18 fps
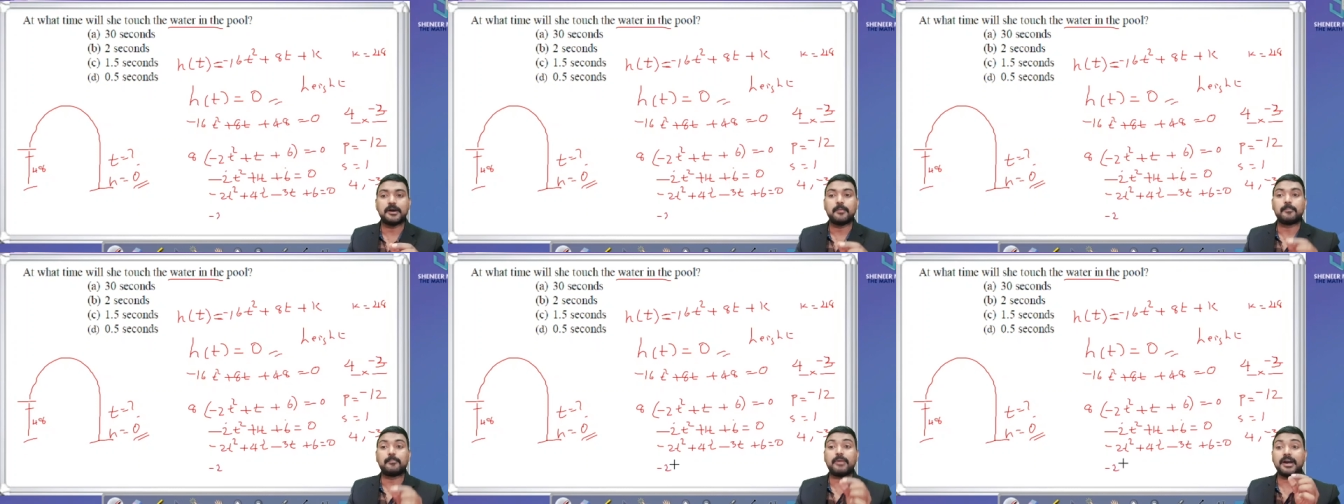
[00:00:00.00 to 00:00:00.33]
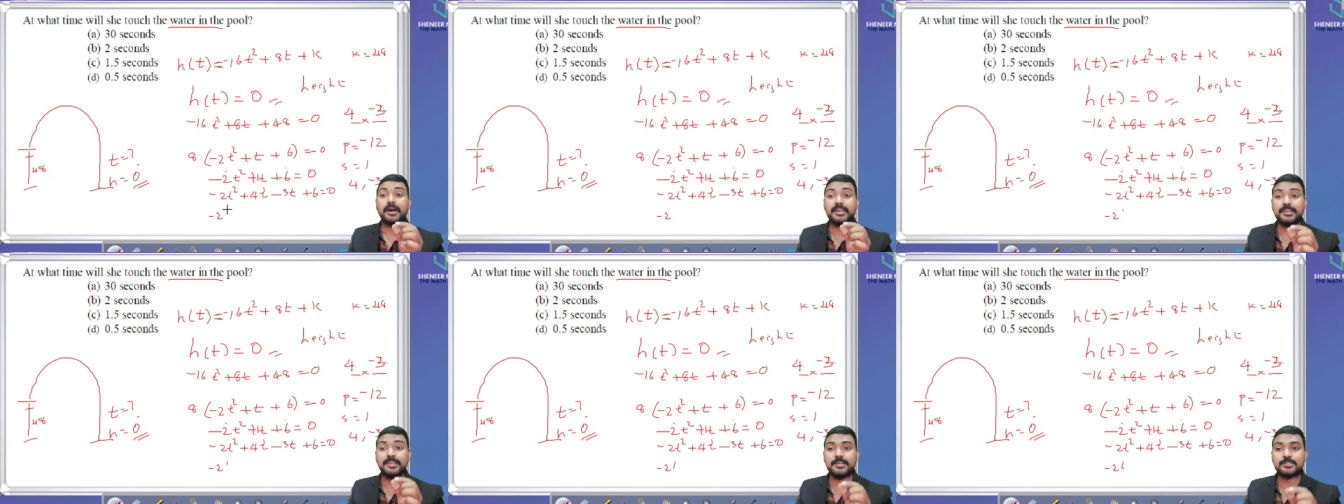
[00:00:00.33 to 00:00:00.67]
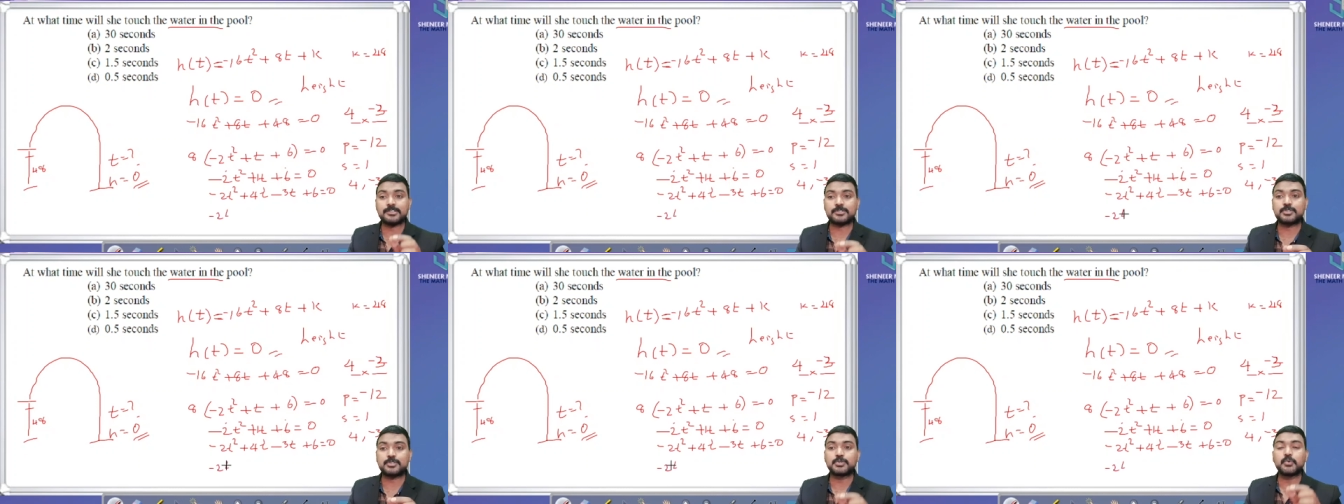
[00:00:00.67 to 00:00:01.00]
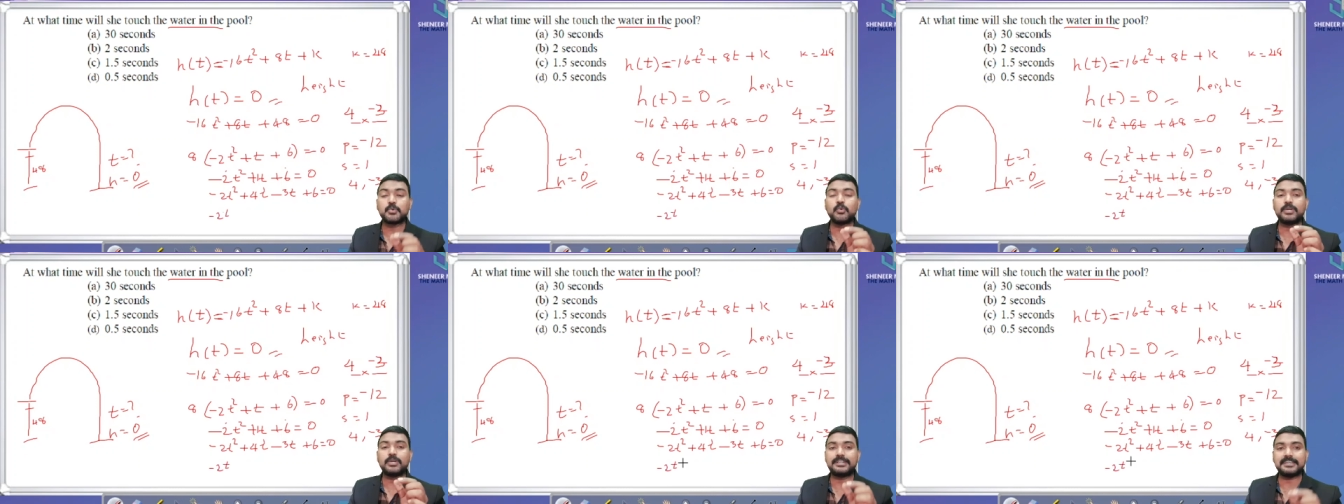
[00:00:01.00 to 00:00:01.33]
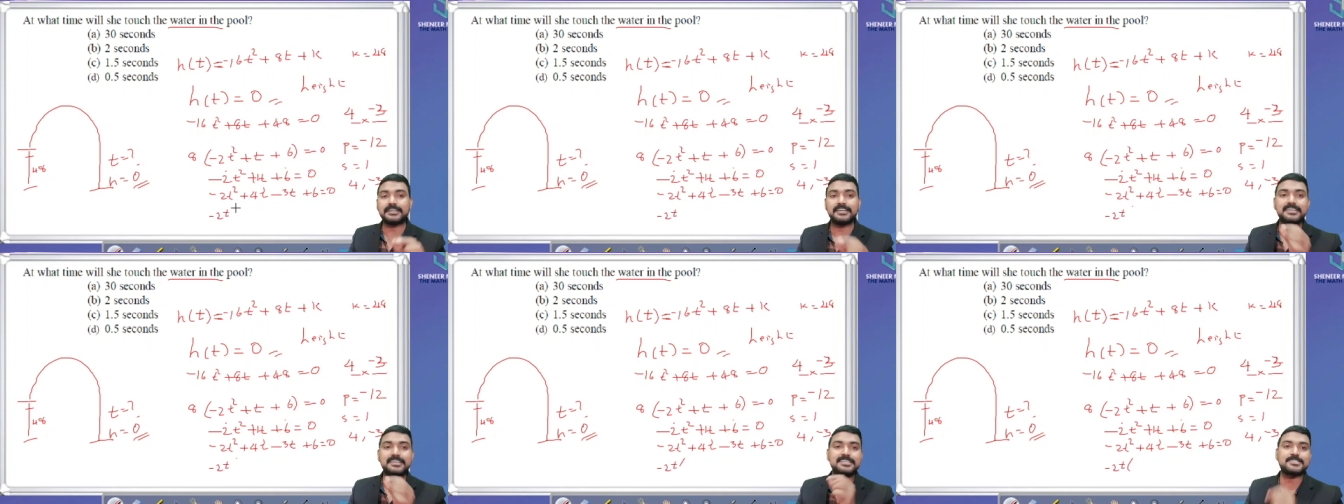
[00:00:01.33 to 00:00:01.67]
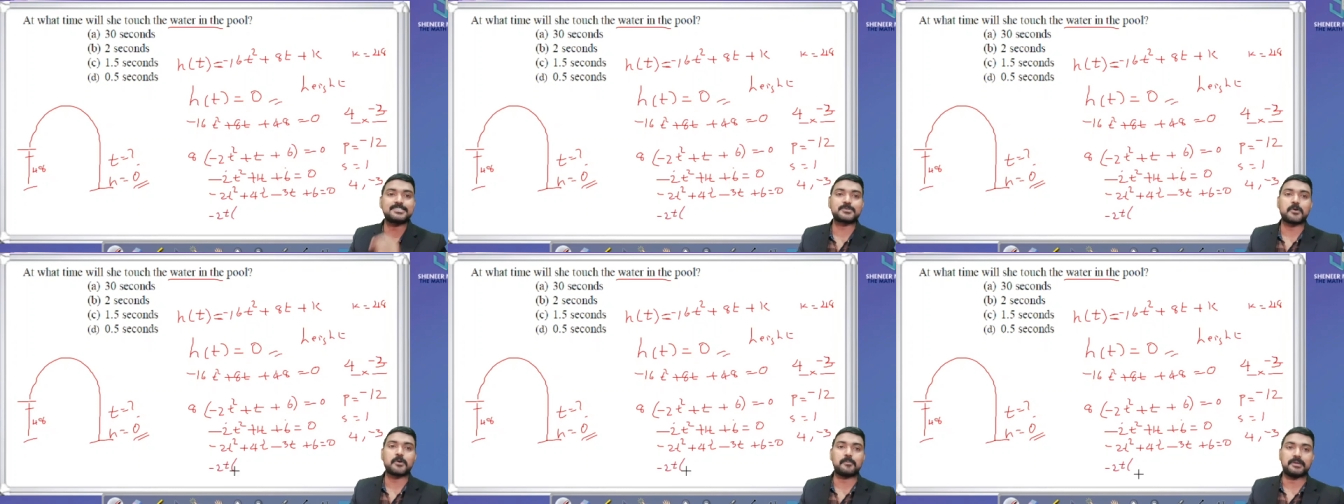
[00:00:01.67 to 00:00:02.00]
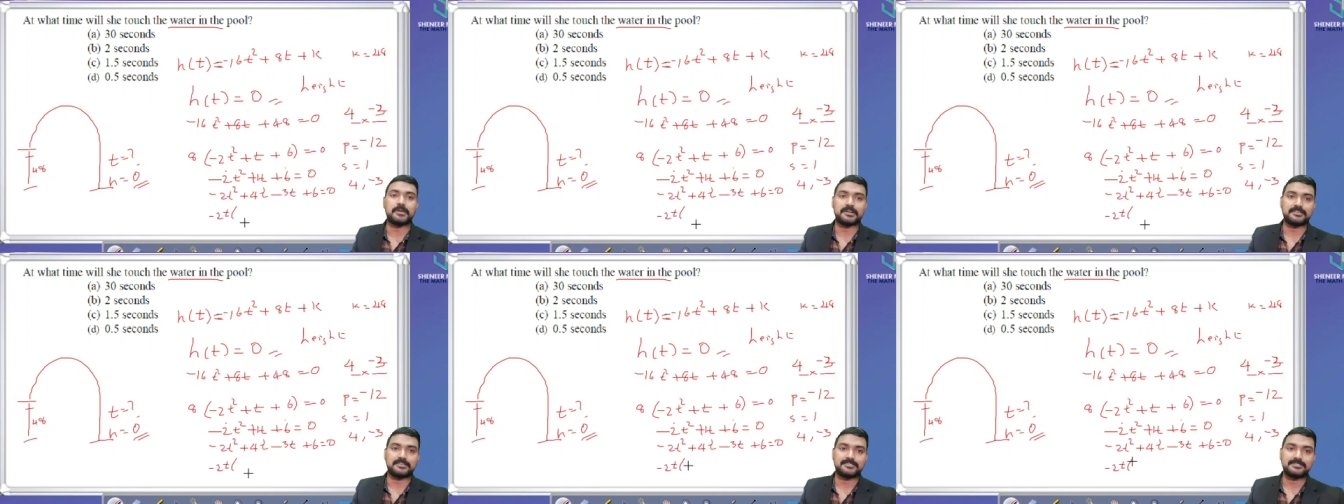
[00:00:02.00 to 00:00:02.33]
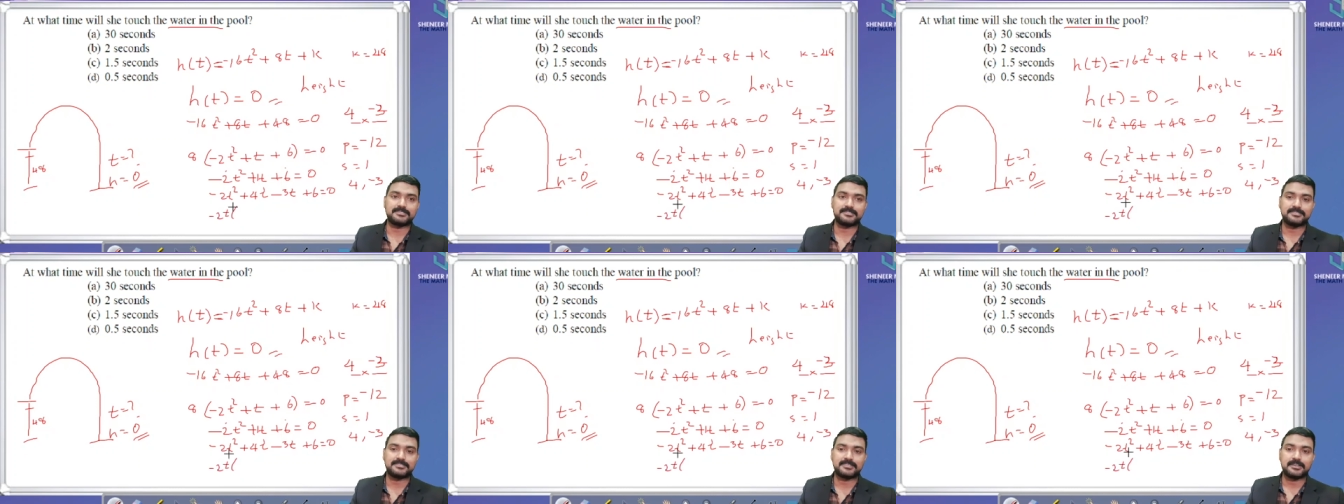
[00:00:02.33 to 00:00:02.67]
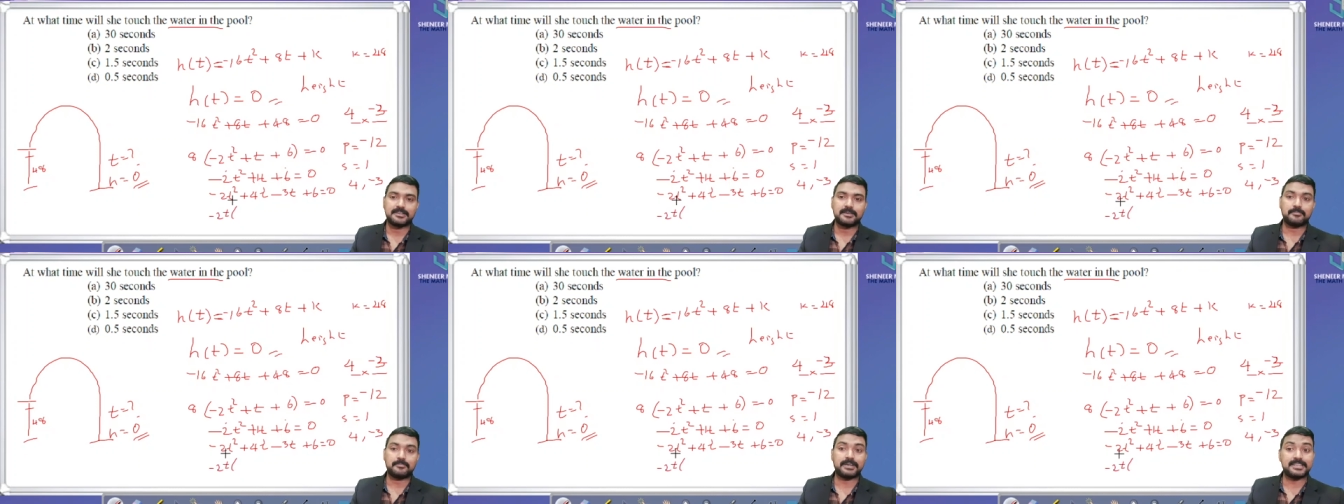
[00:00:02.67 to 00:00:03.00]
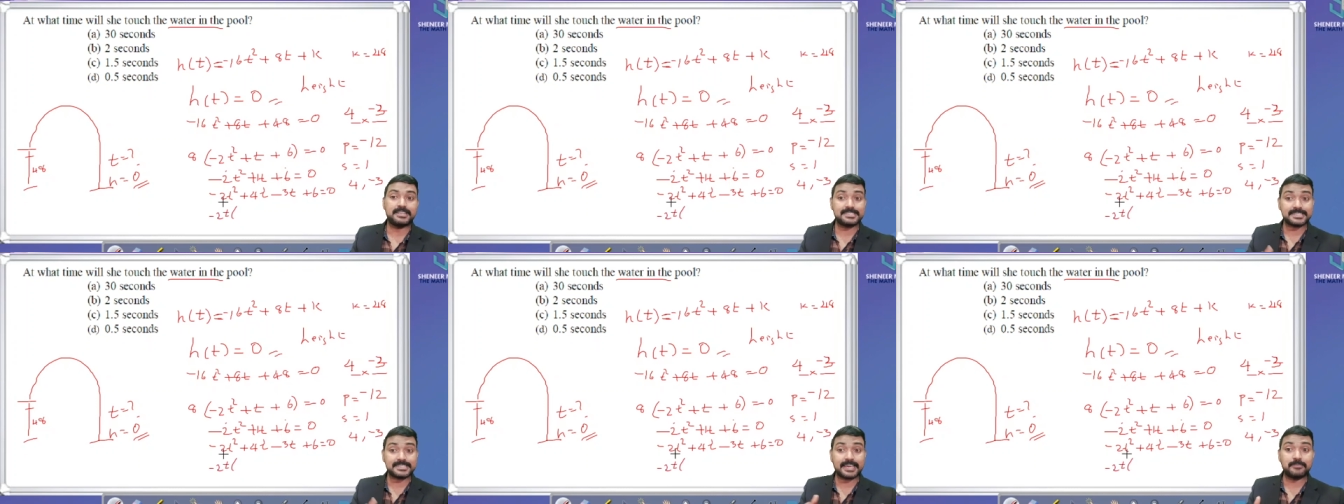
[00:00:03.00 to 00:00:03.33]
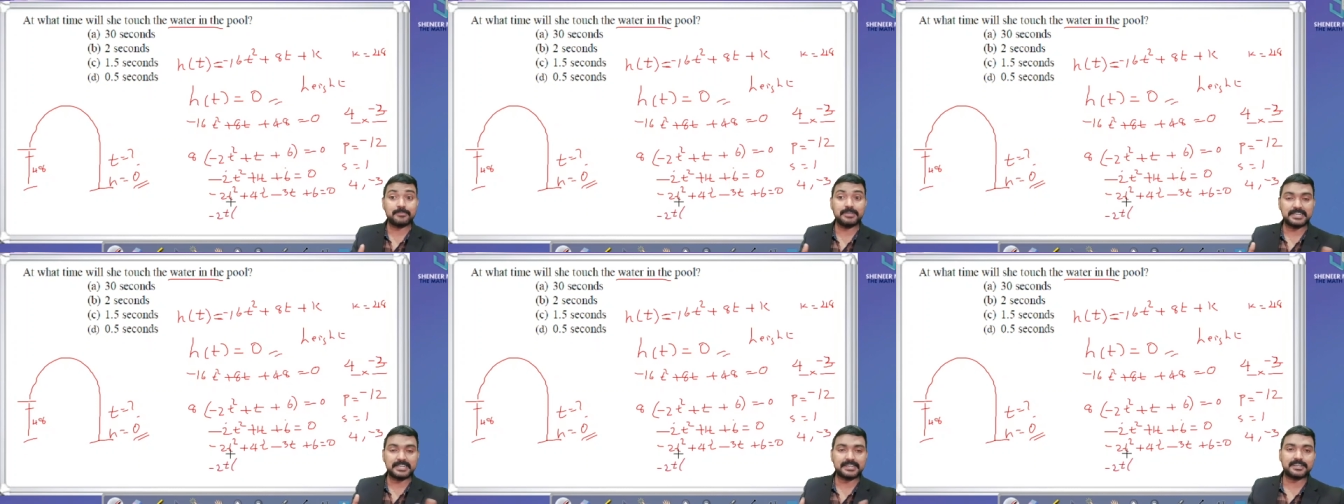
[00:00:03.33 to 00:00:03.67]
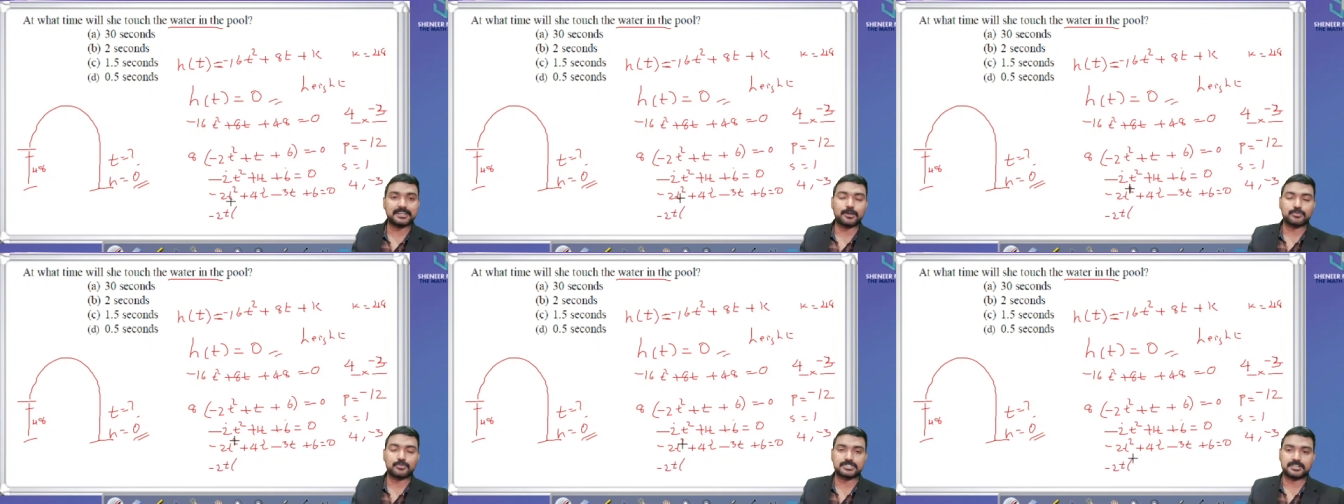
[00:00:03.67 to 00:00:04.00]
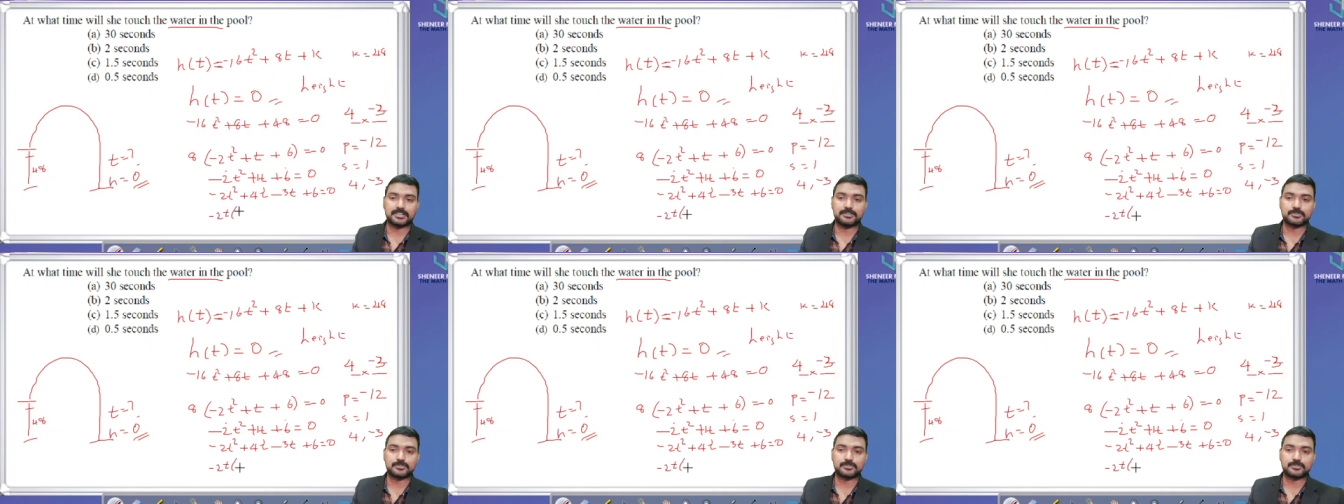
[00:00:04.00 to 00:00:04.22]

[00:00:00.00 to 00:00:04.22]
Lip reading: minus 2t is common. Minus can be taken outside.